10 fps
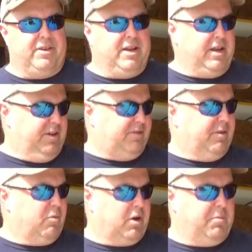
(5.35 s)
And these
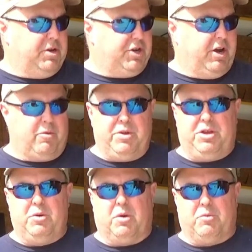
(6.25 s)
that we're going to be sharing
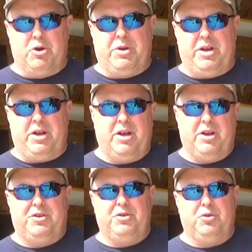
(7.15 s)
with you are rooted
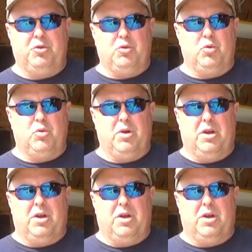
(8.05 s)
to